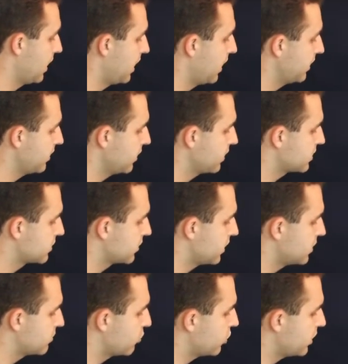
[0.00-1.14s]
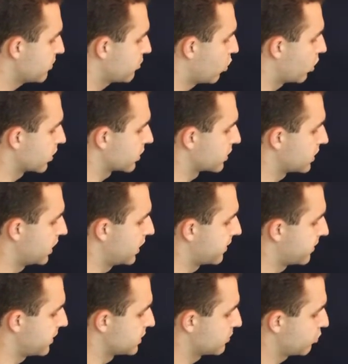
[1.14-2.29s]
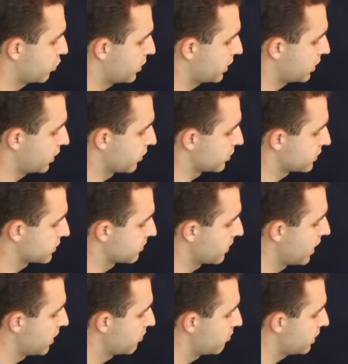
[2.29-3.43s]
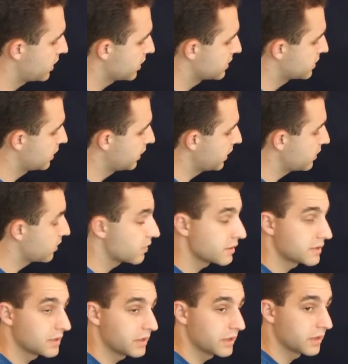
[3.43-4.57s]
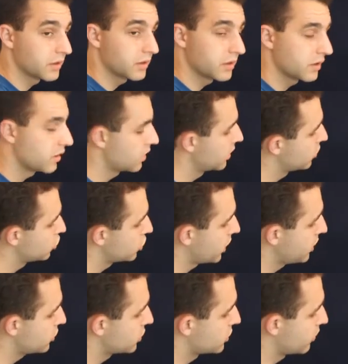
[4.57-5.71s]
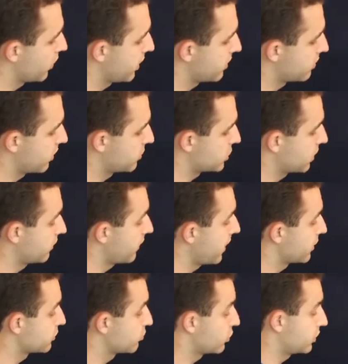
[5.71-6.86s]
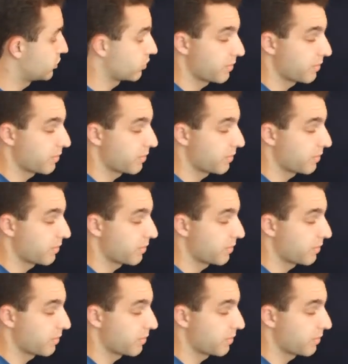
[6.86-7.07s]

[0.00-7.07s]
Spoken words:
And I think it's pretty important to get this pretty close, because the length of the sling changes the way the trebuchet fires pretty